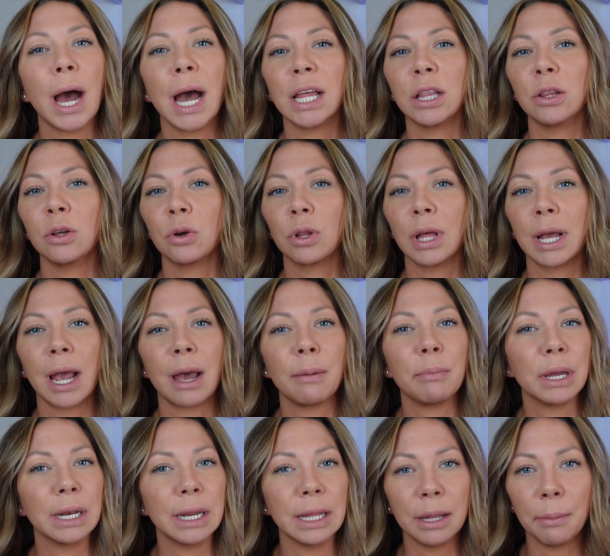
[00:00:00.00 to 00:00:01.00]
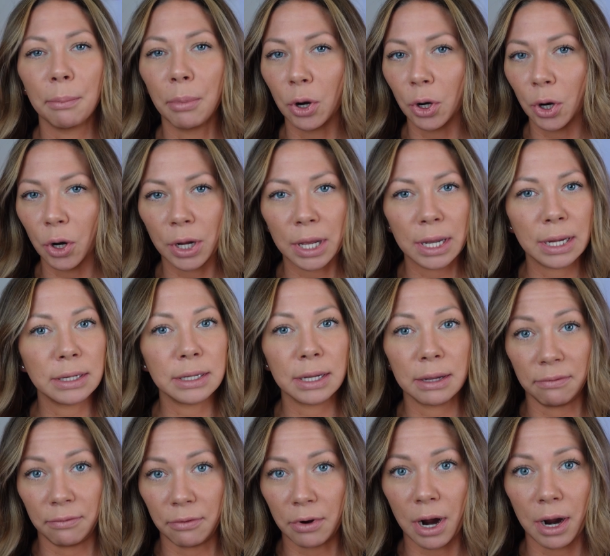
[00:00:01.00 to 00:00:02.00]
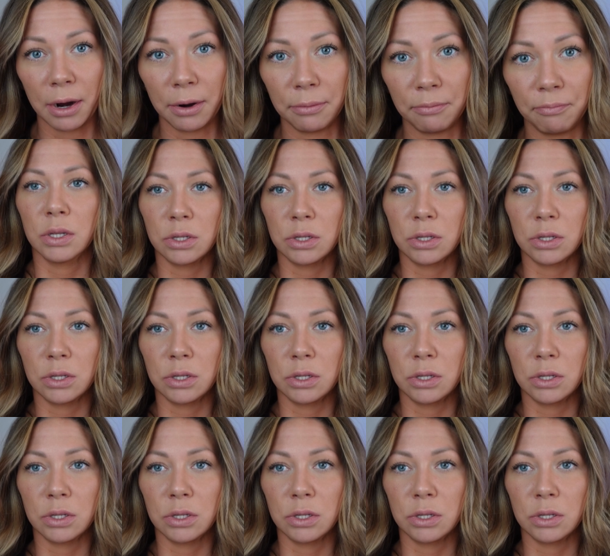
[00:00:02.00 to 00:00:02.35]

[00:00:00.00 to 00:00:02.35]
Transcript: I look like I've been in the Burger King deep fryer.